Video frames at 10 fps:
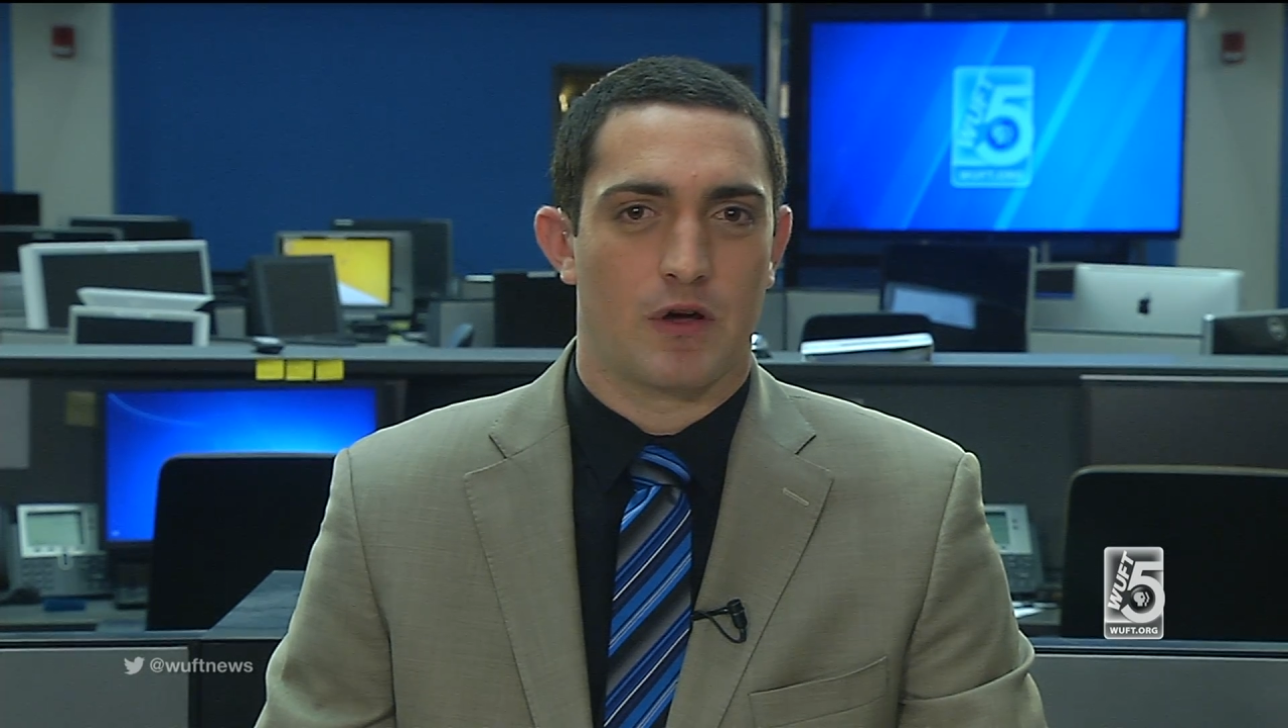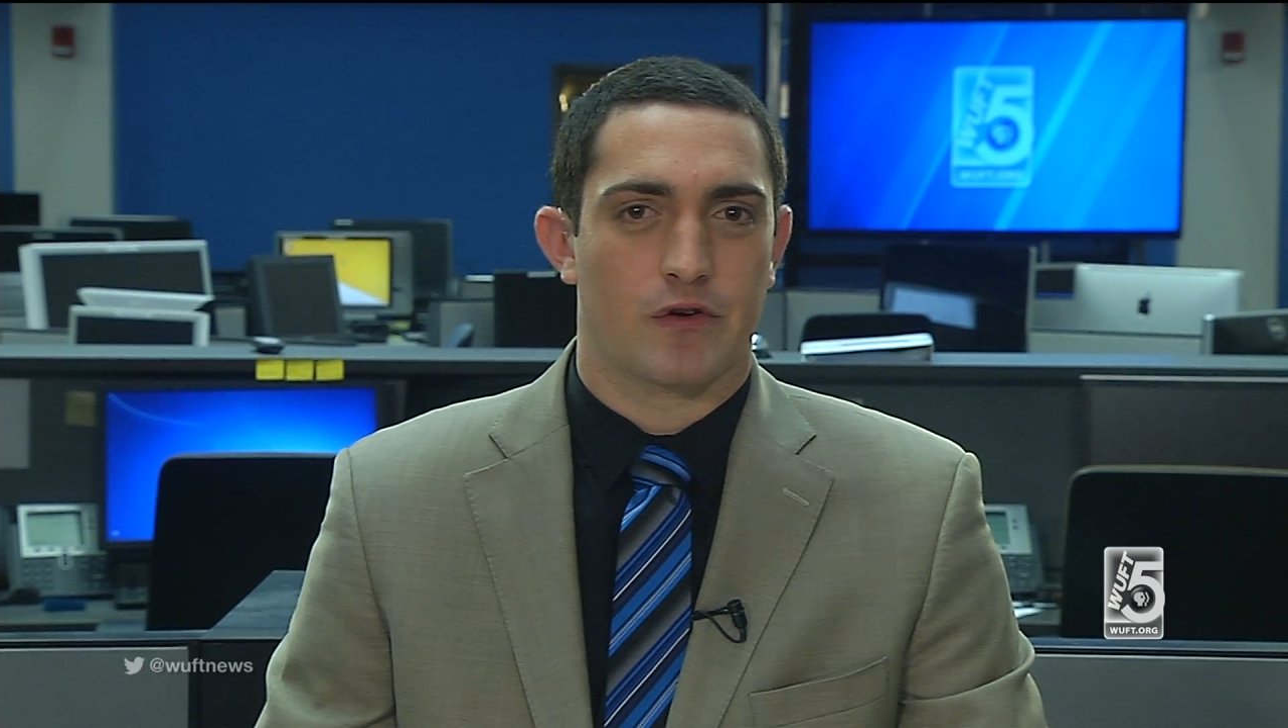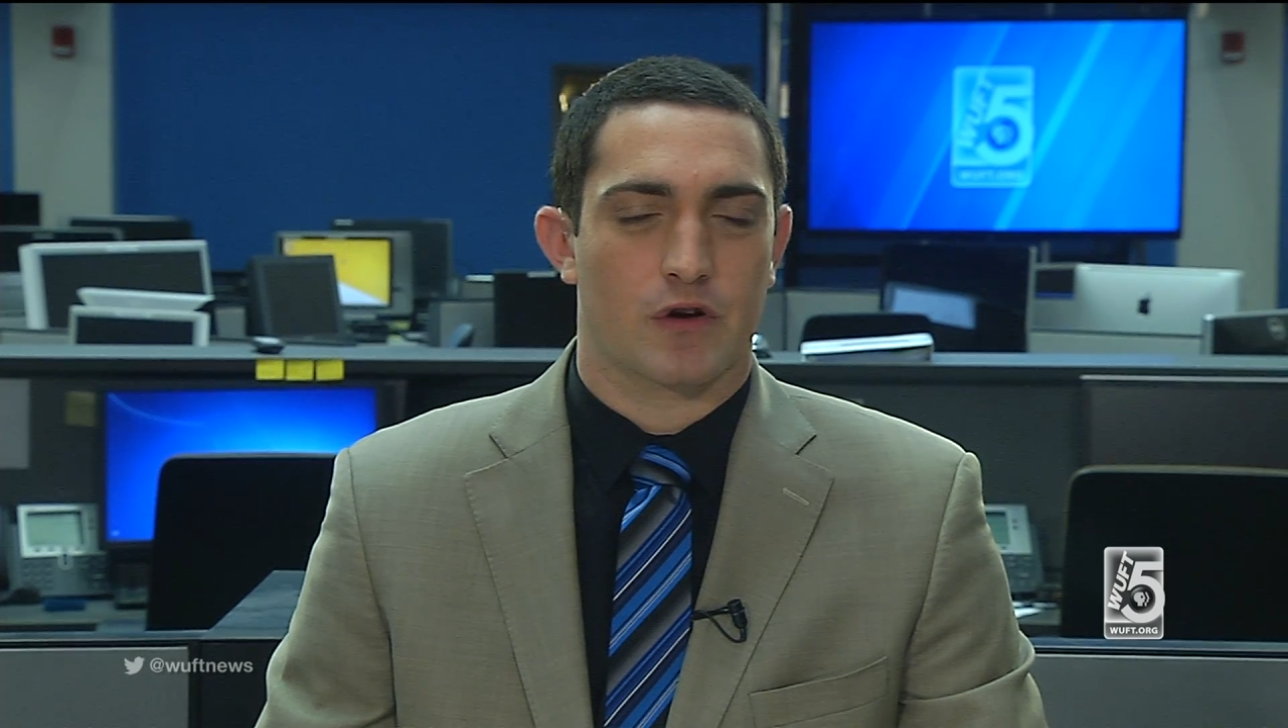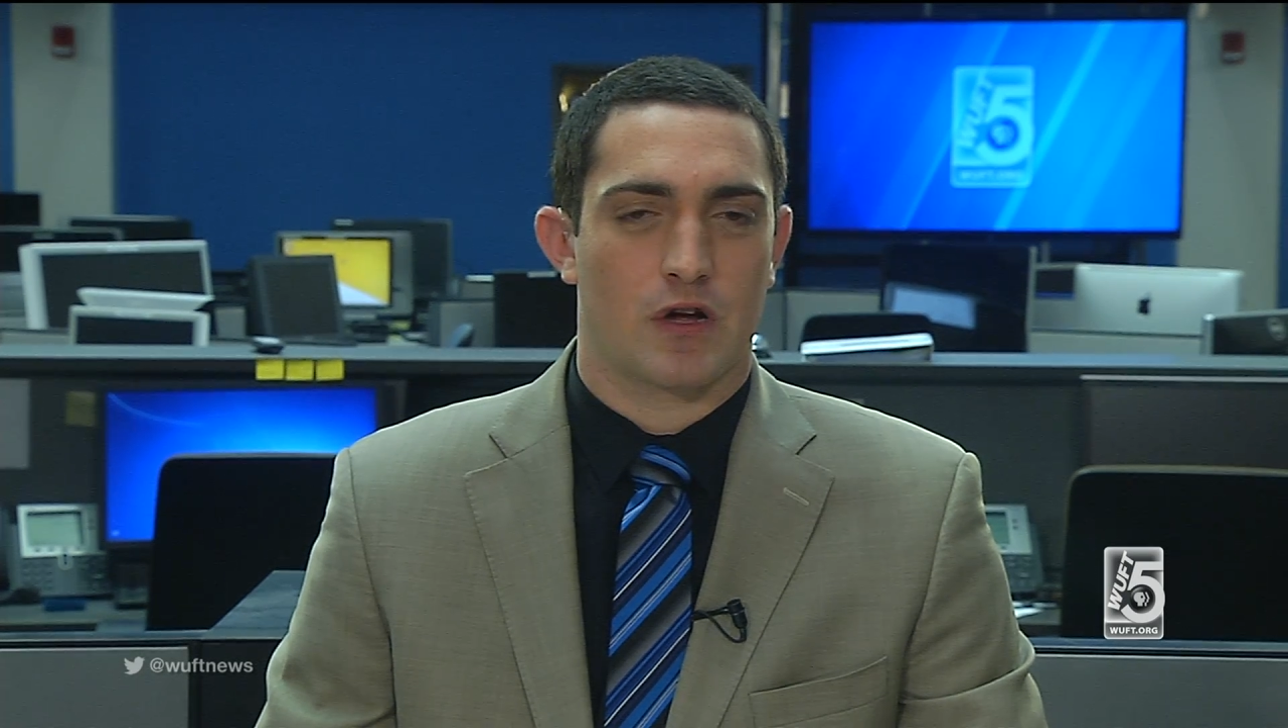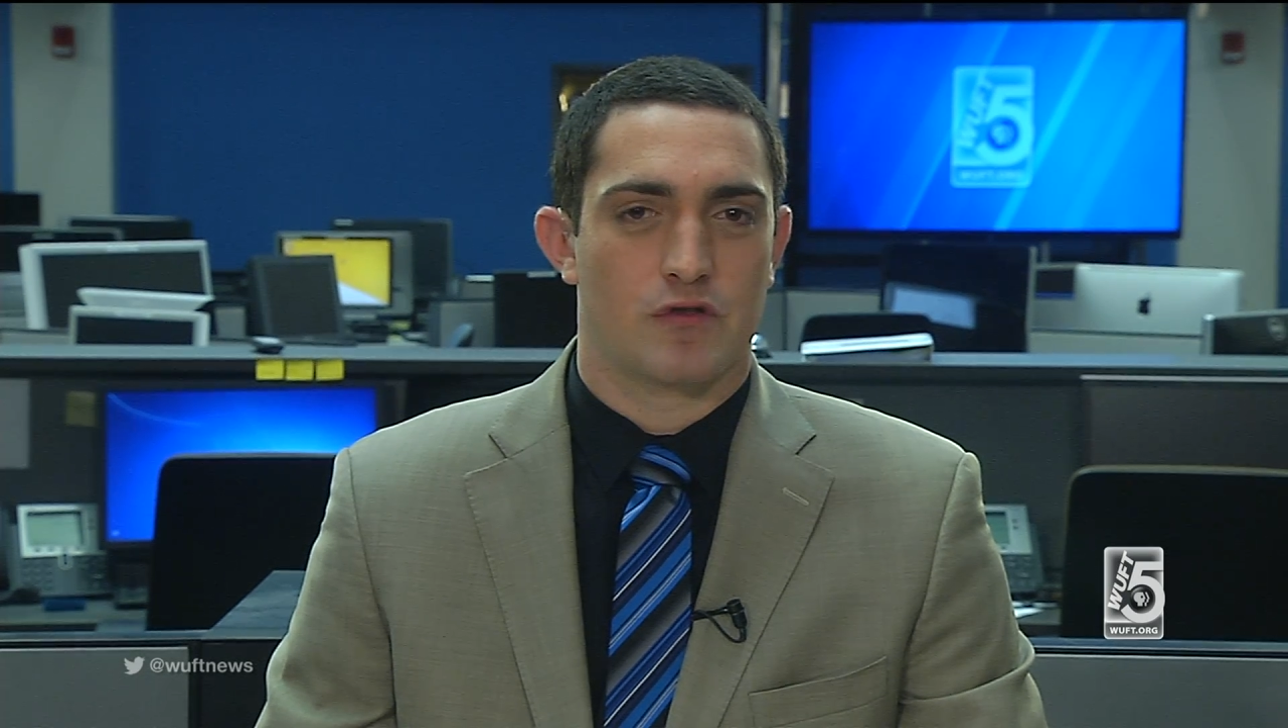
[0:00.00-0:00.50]

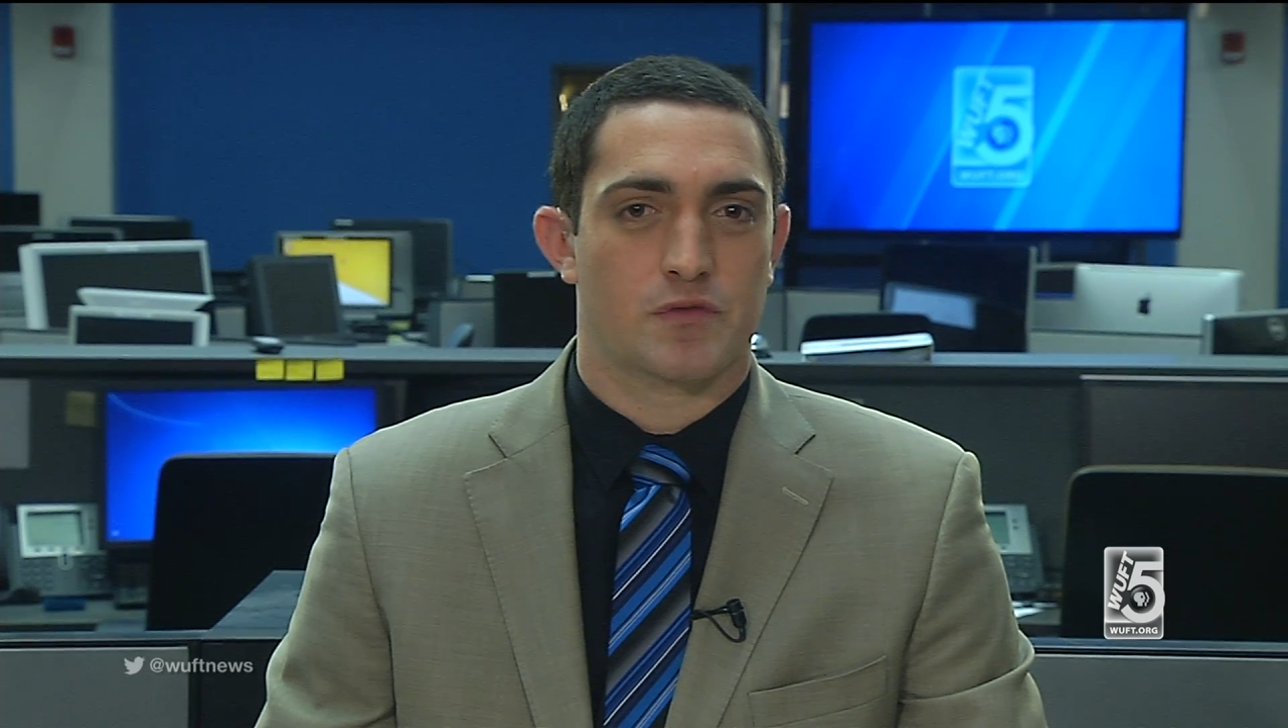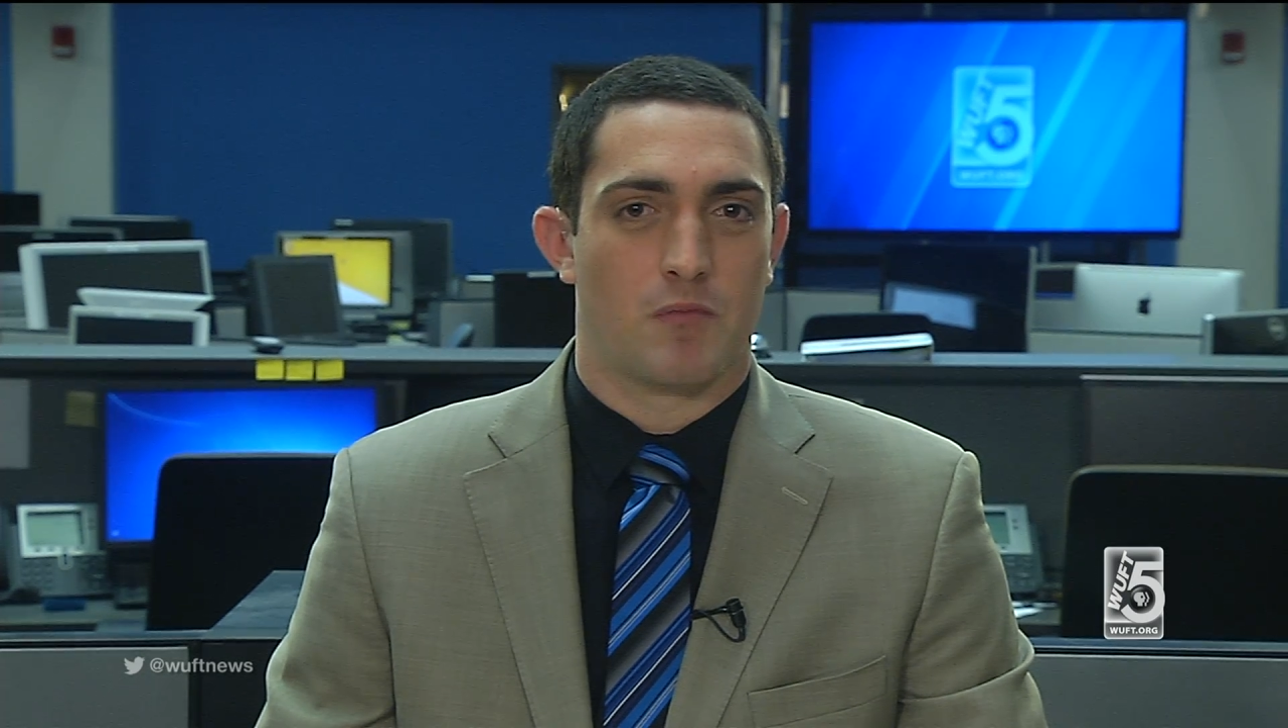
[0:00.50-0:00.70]
under Coach